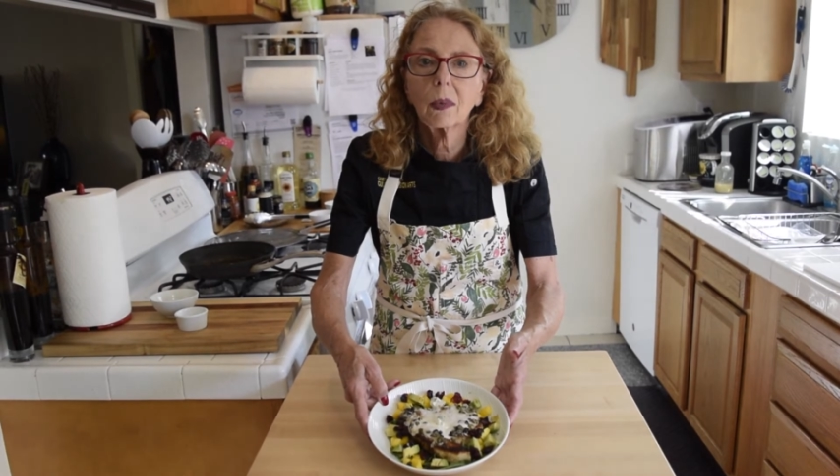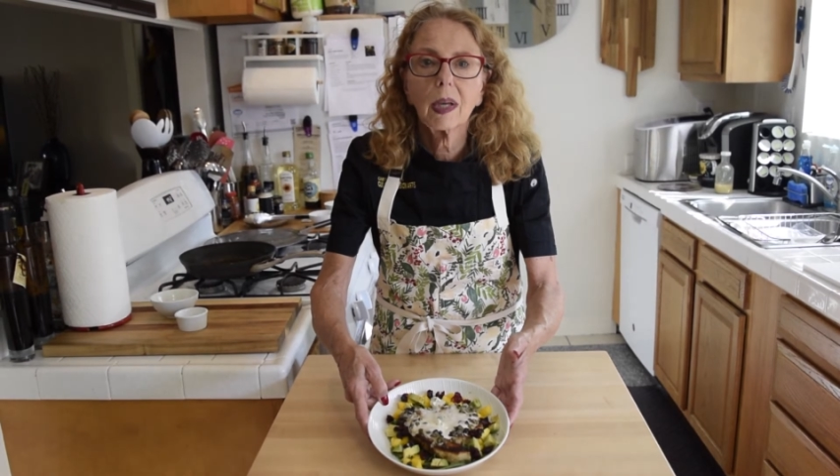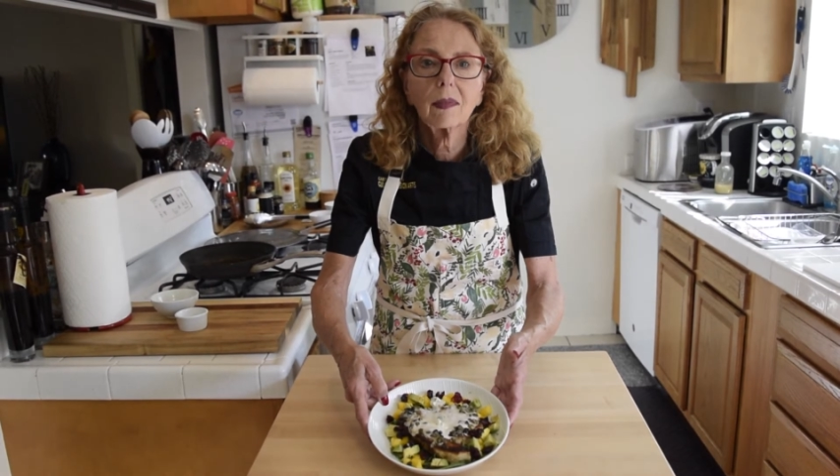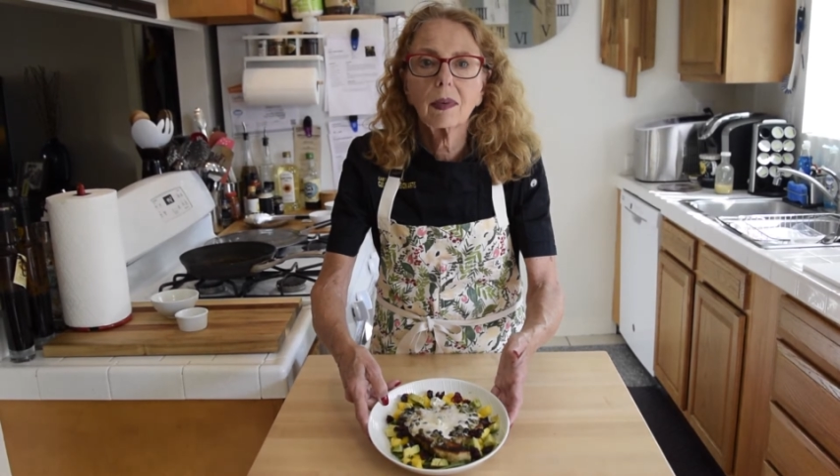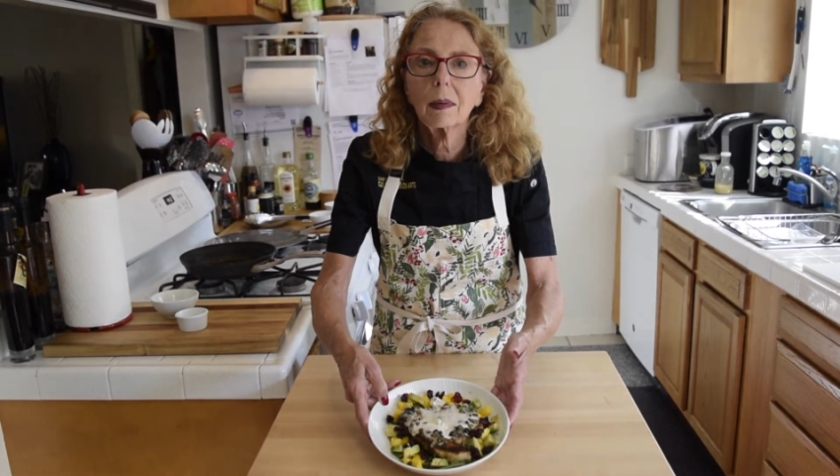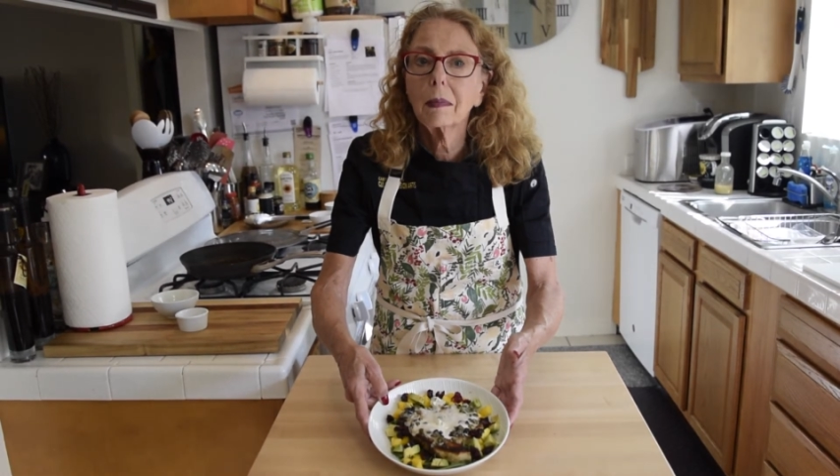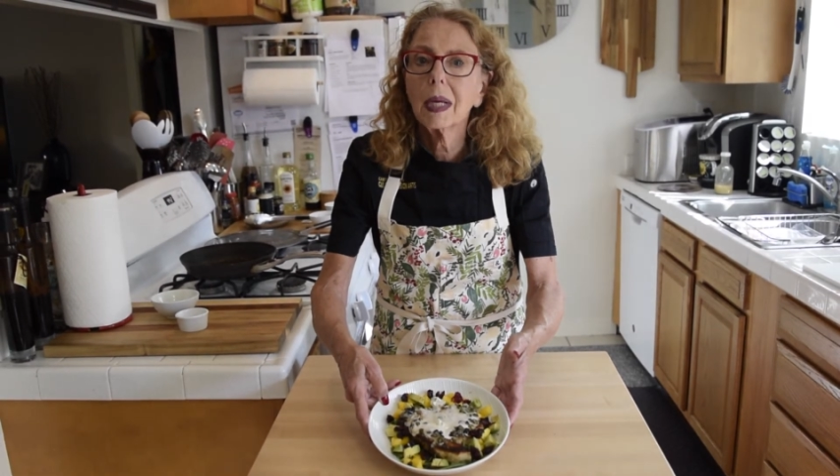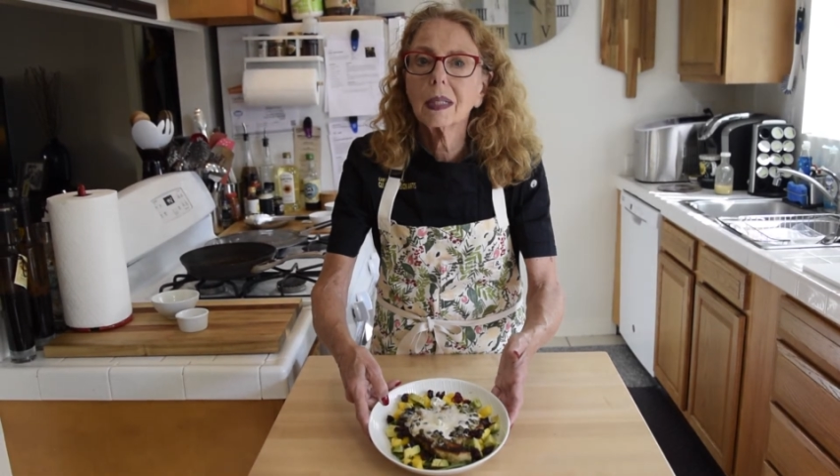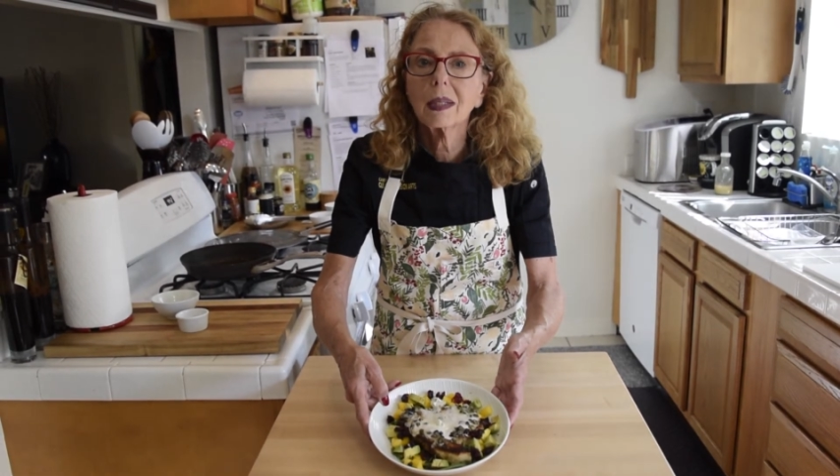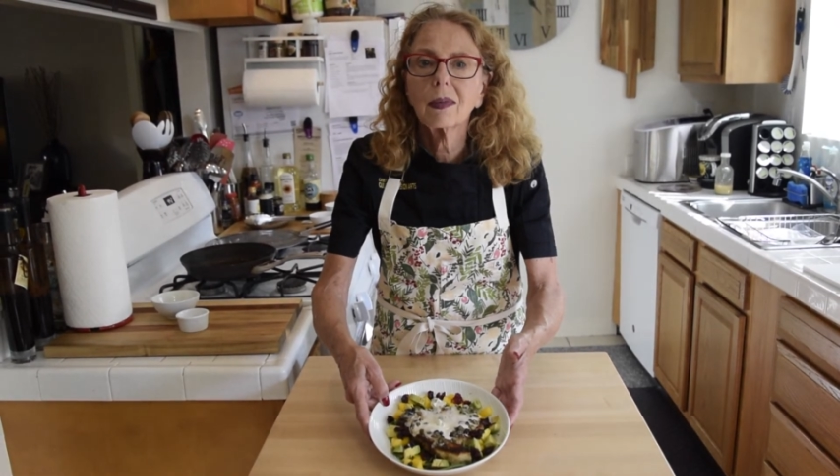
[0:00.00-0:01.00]
We have an
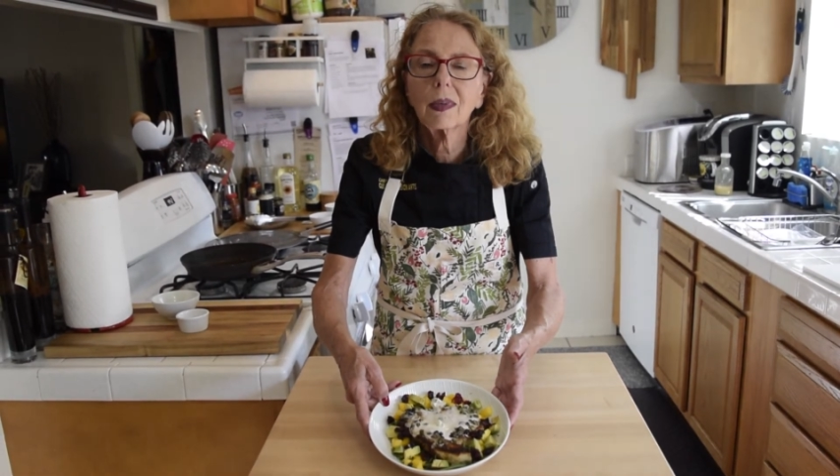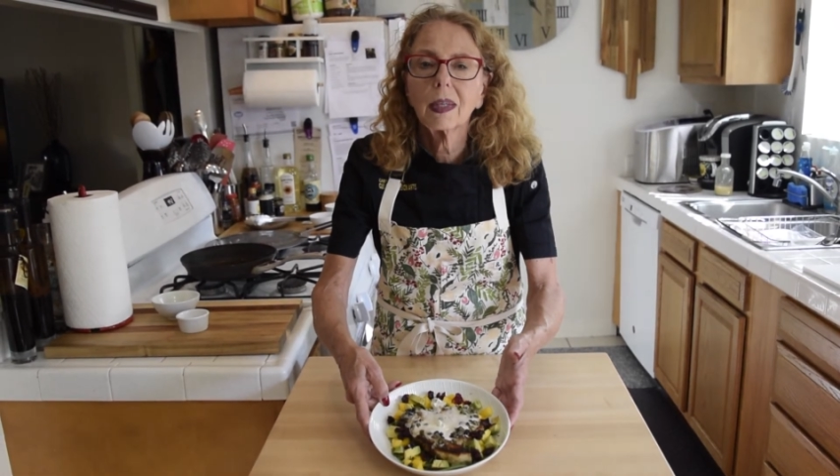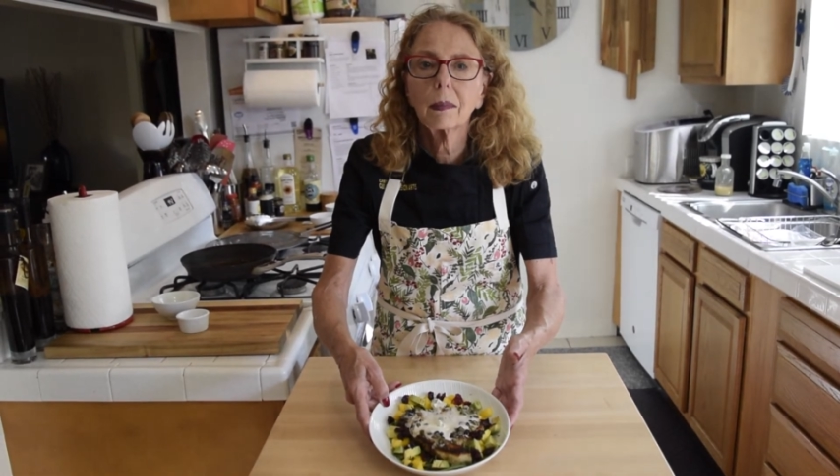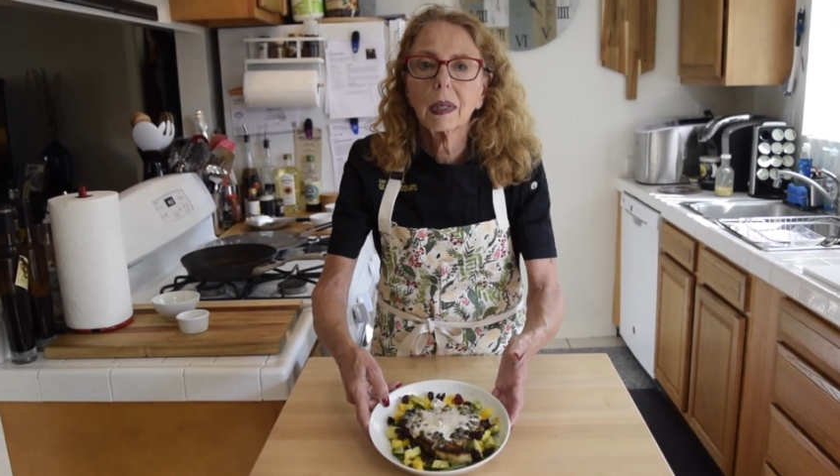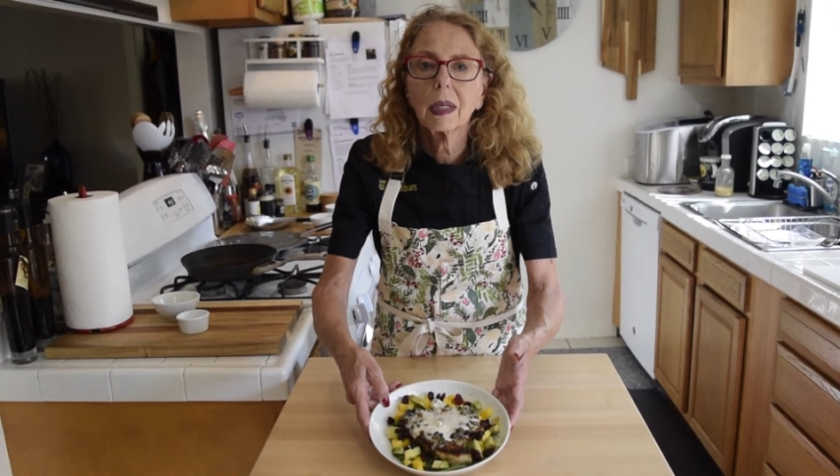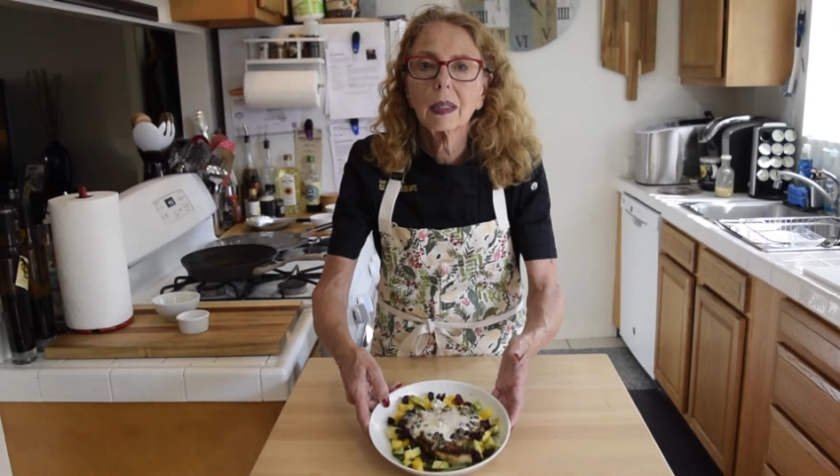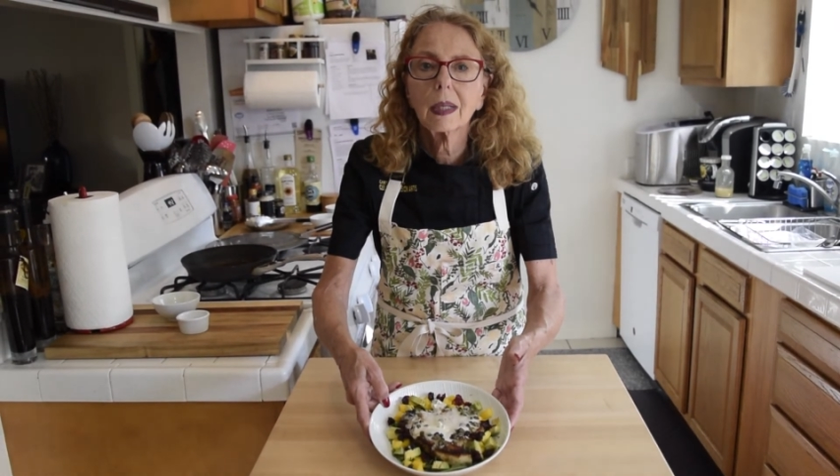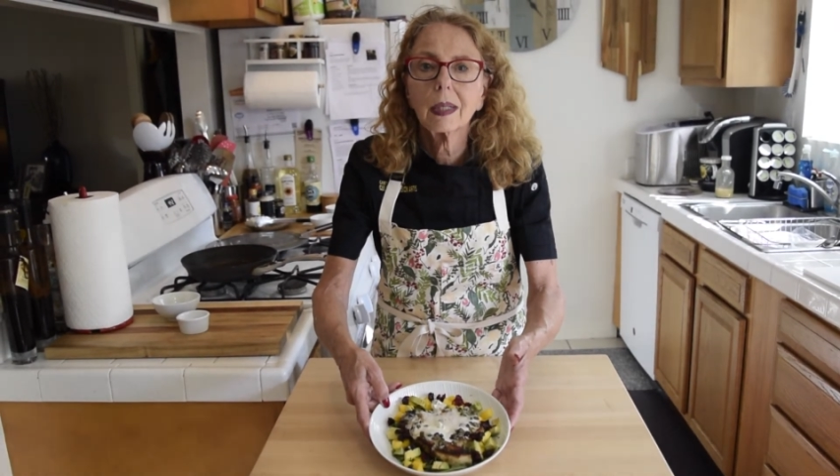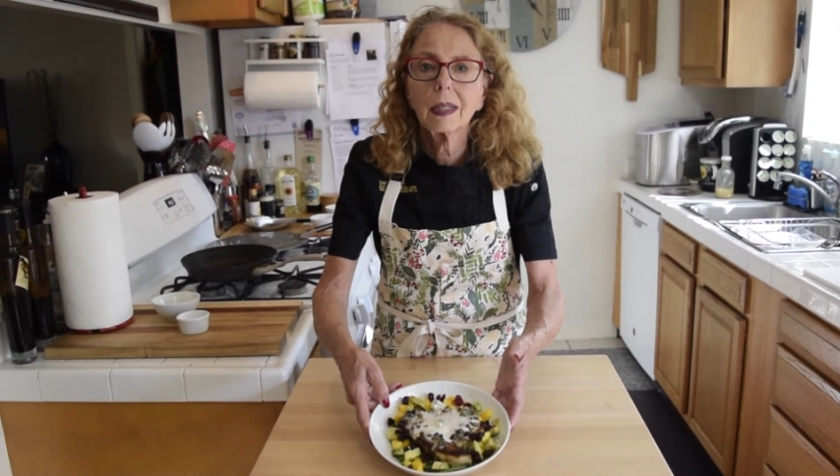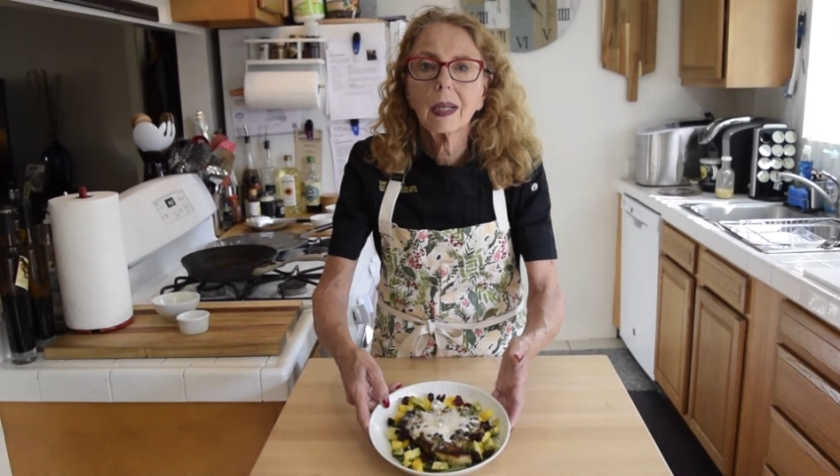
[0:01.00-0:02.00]
amazing vegan menu line,